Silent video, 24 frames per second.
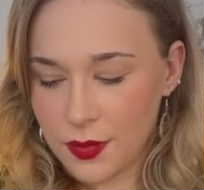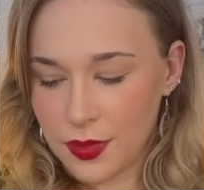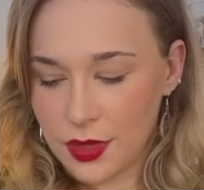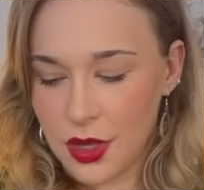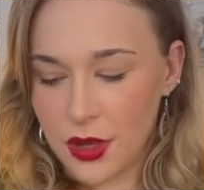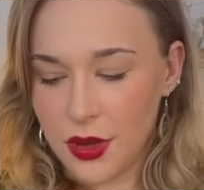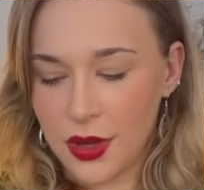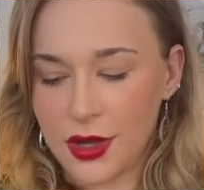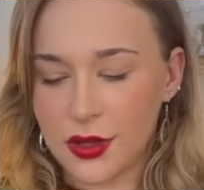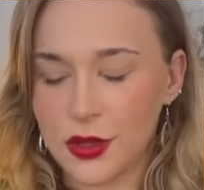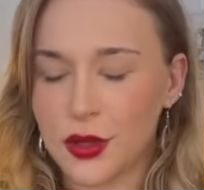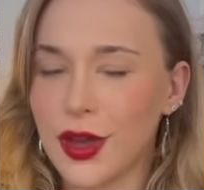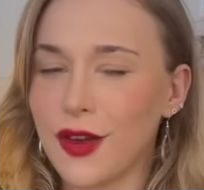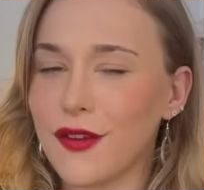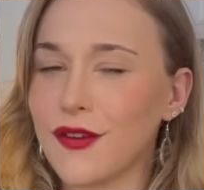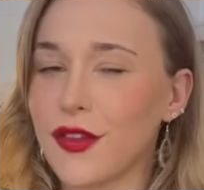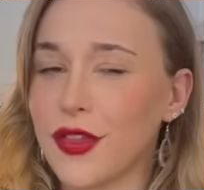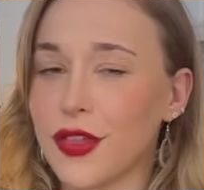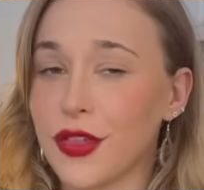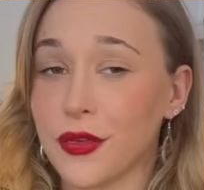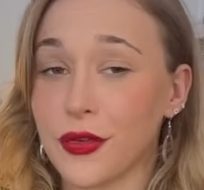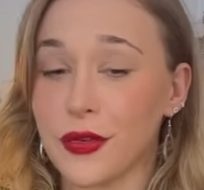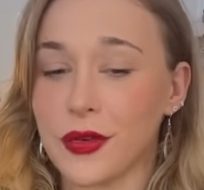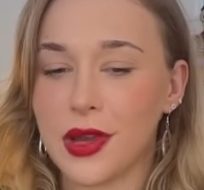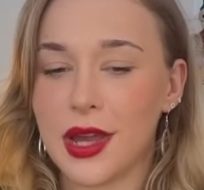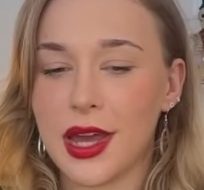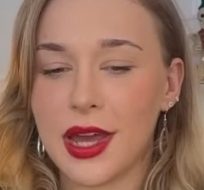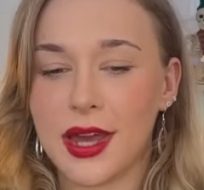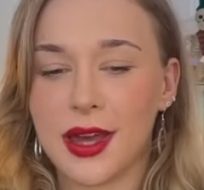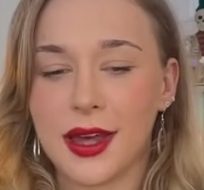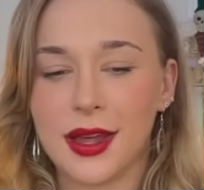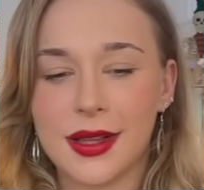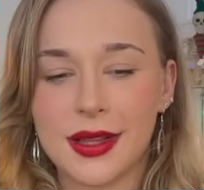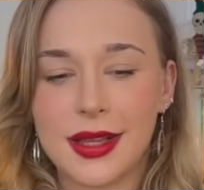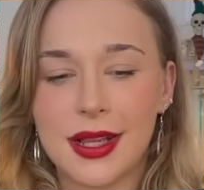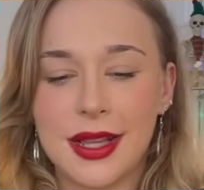All right, you have
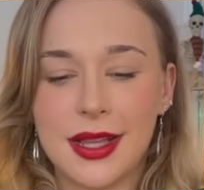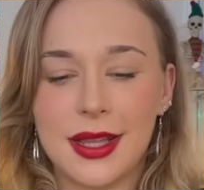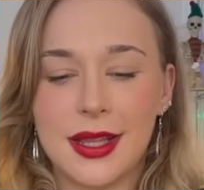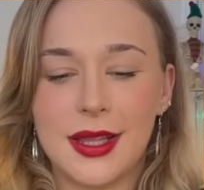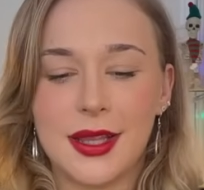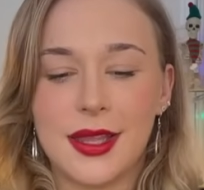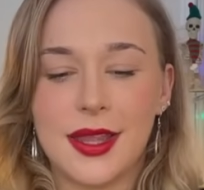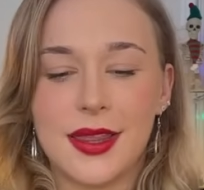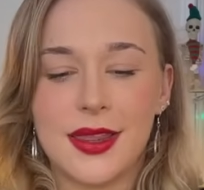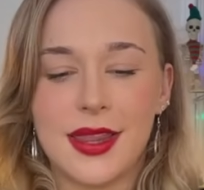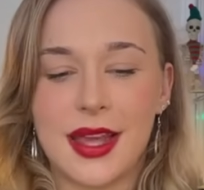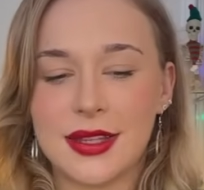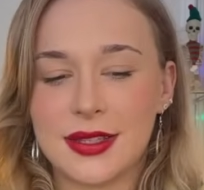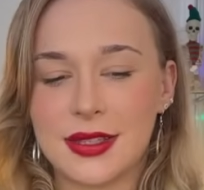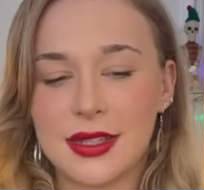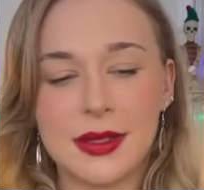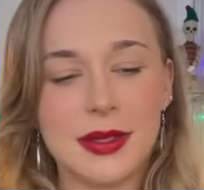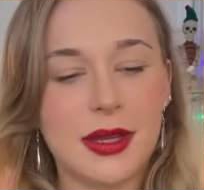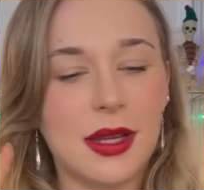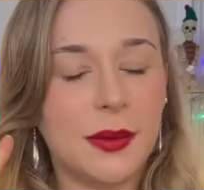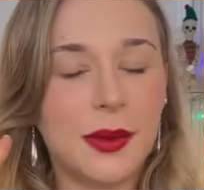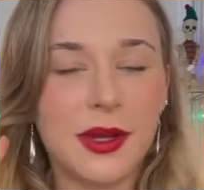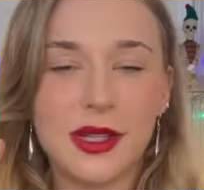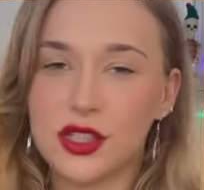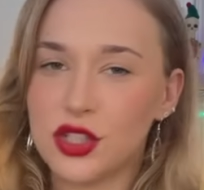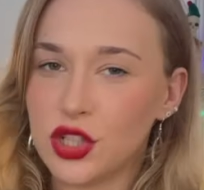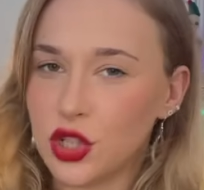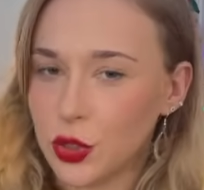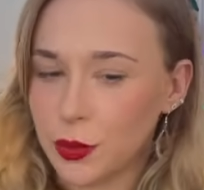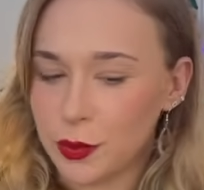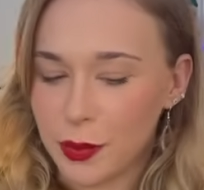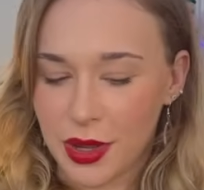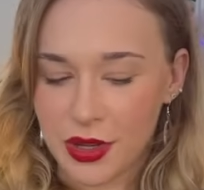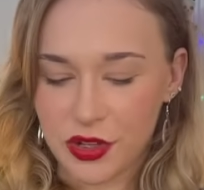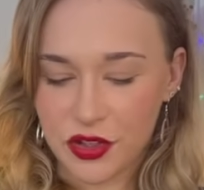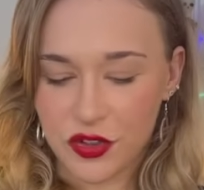3. That's a little bit too
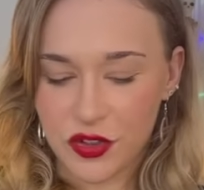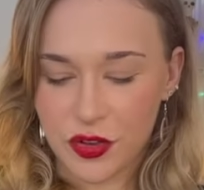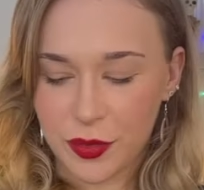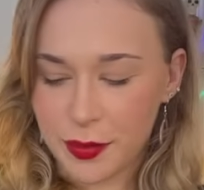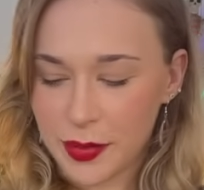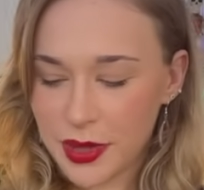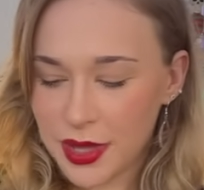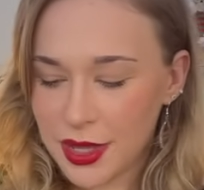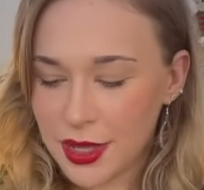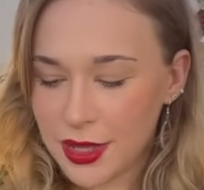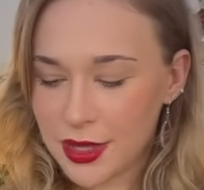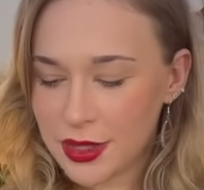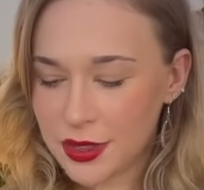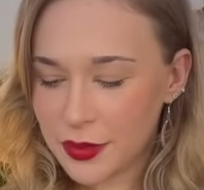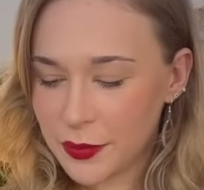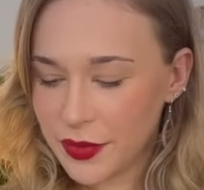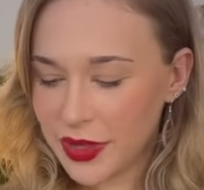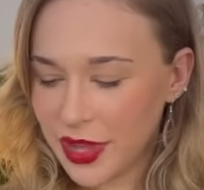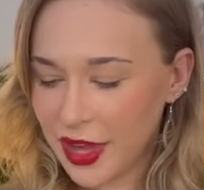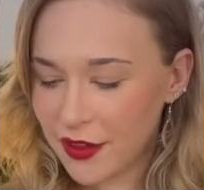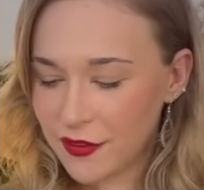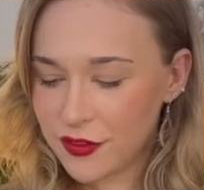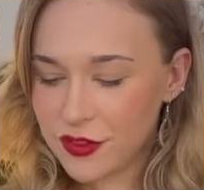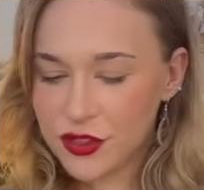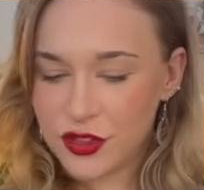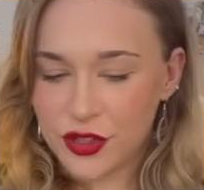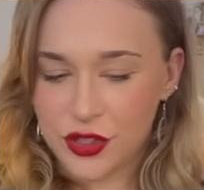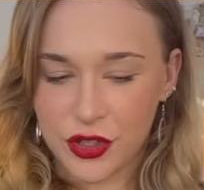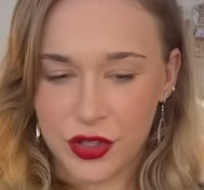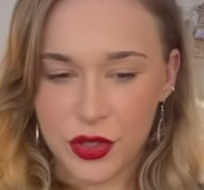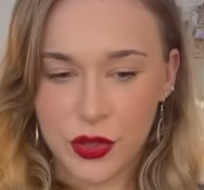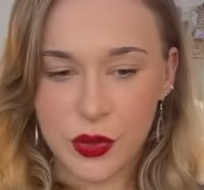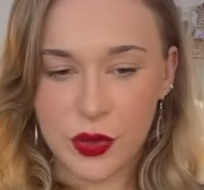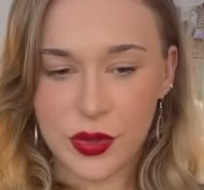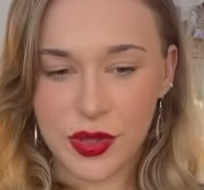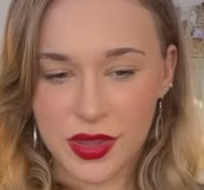much for me. We have
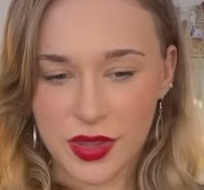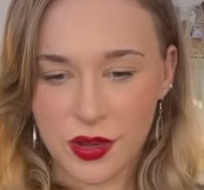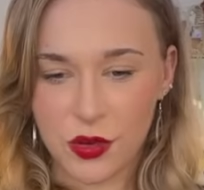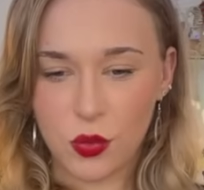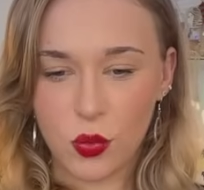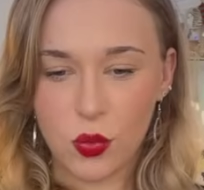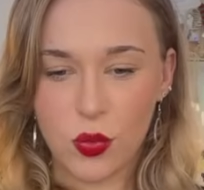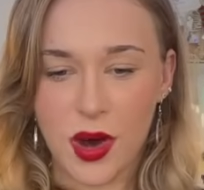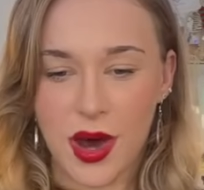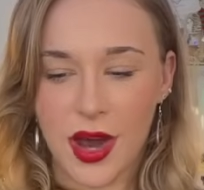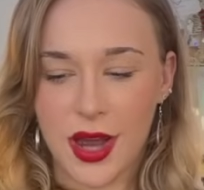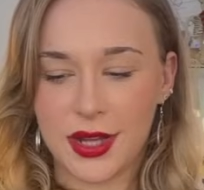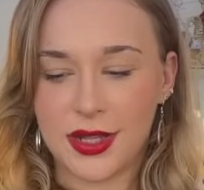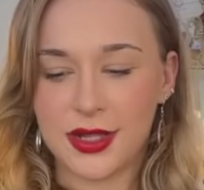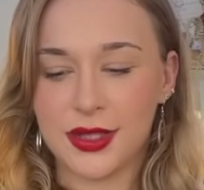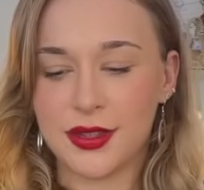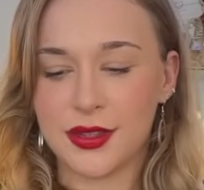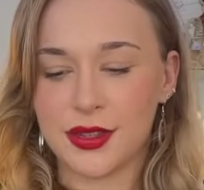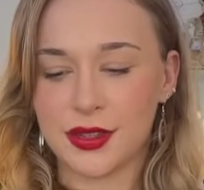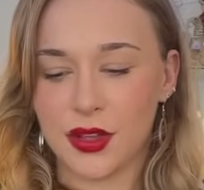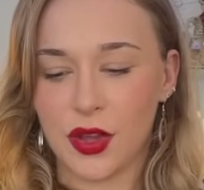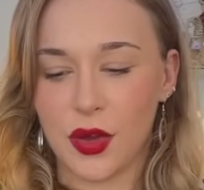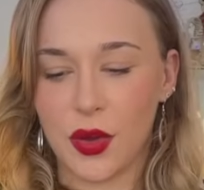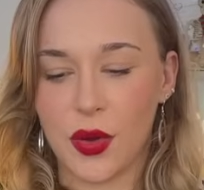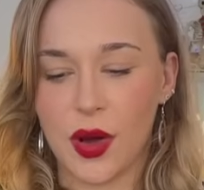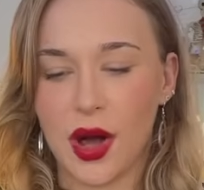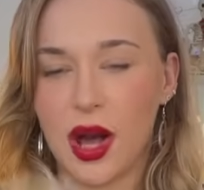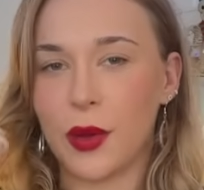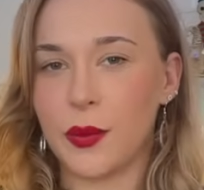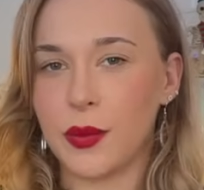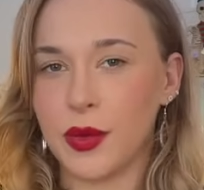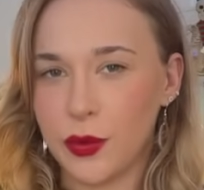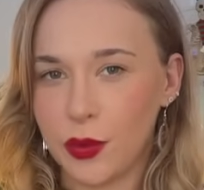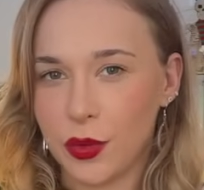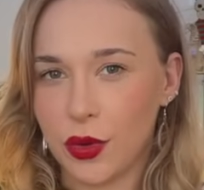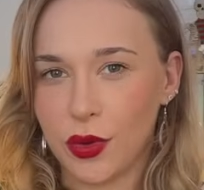2 then 1, so
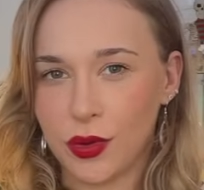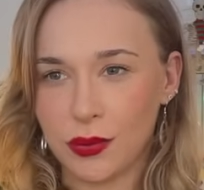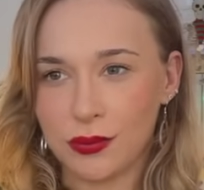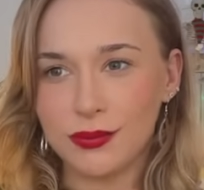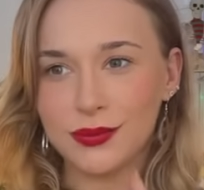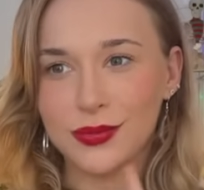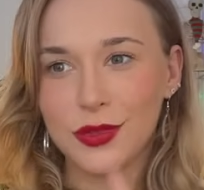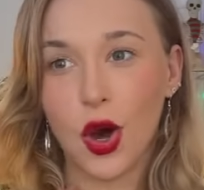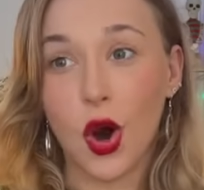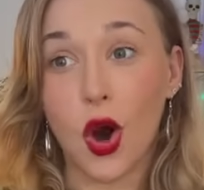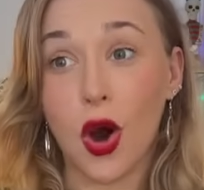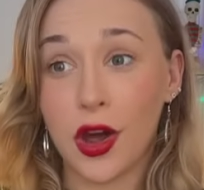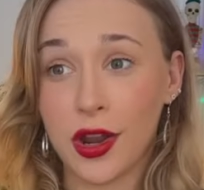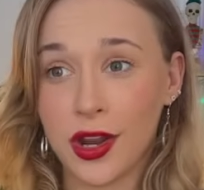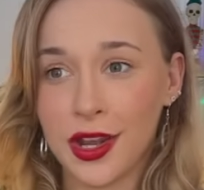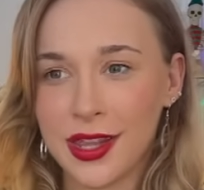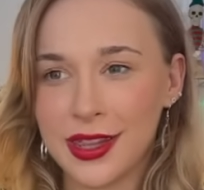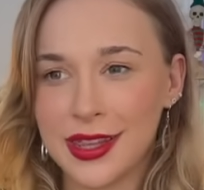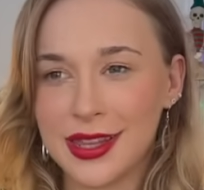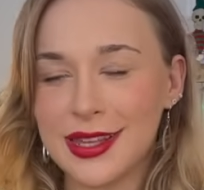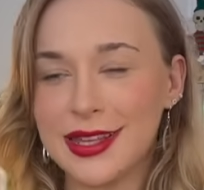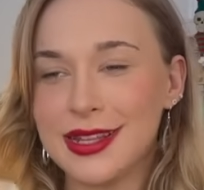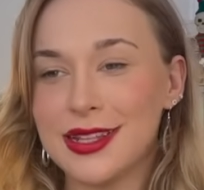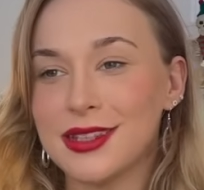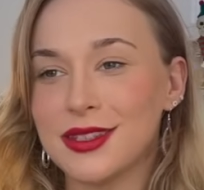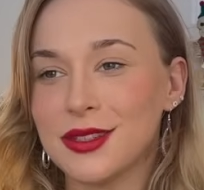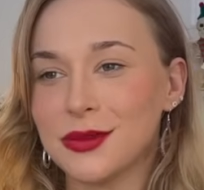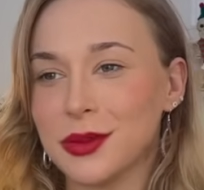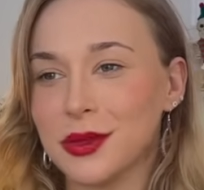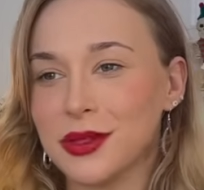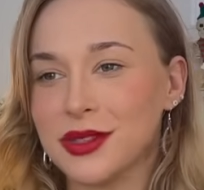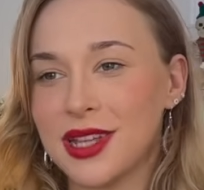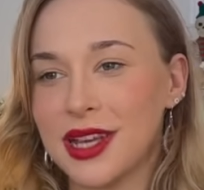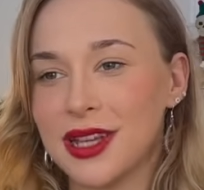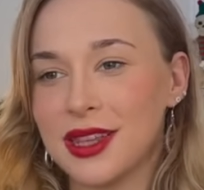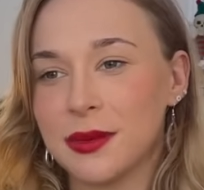we will honor these.
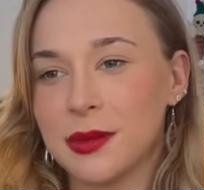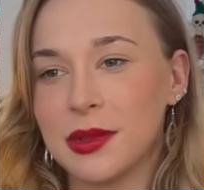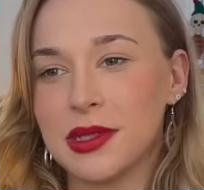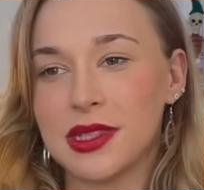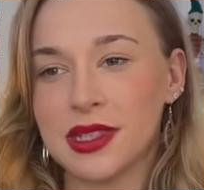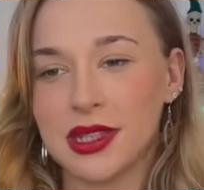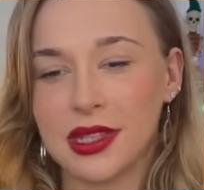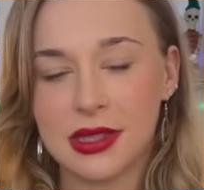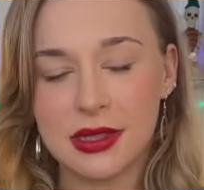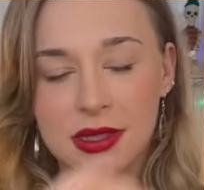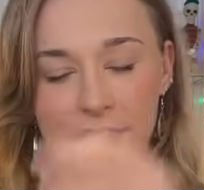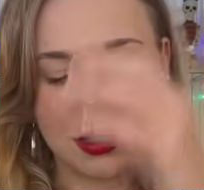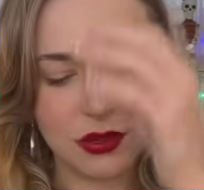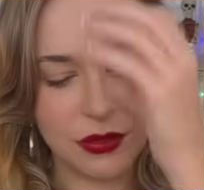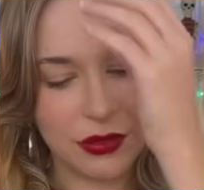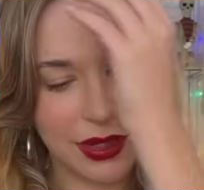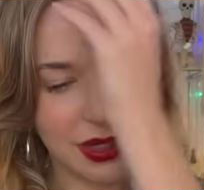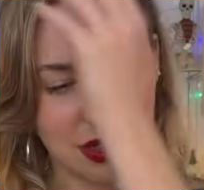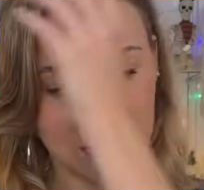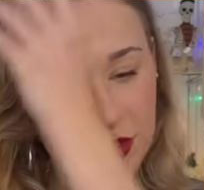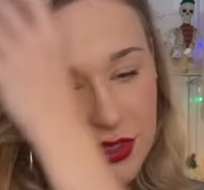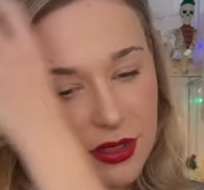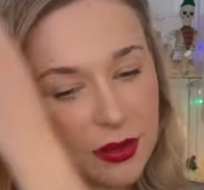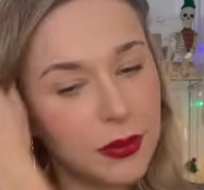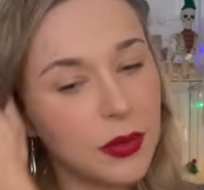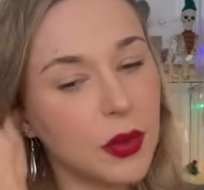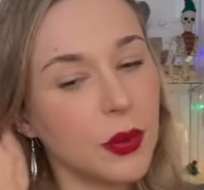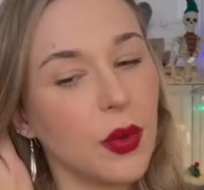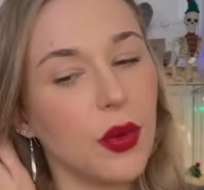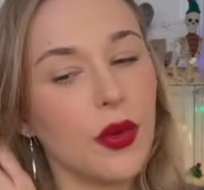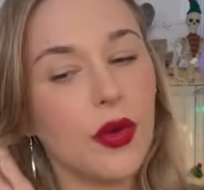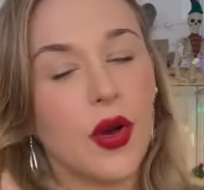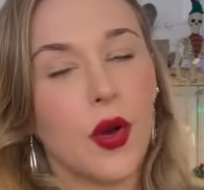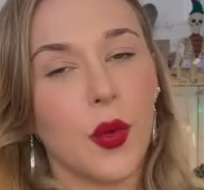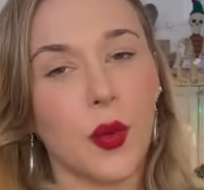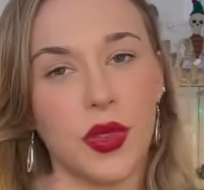We'll take them into consideration, but
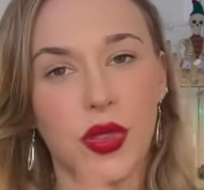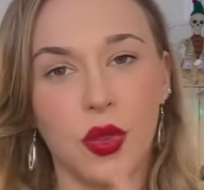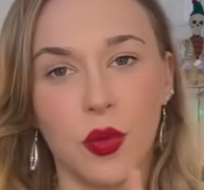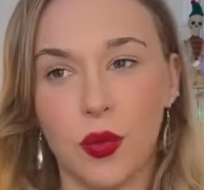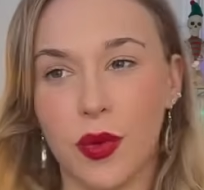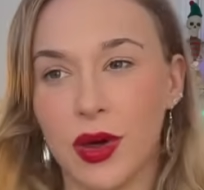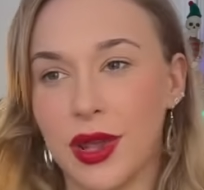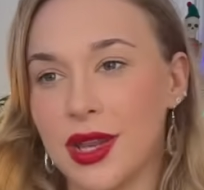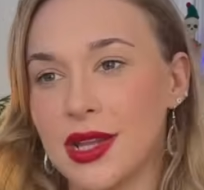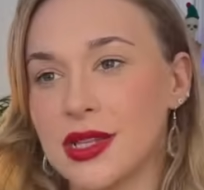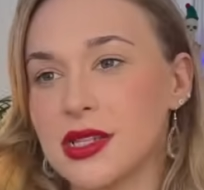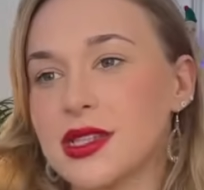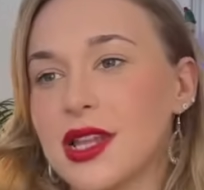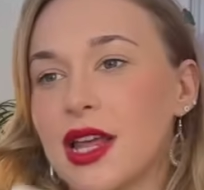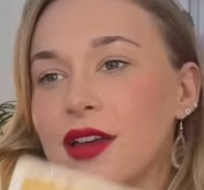we'll go with the one that's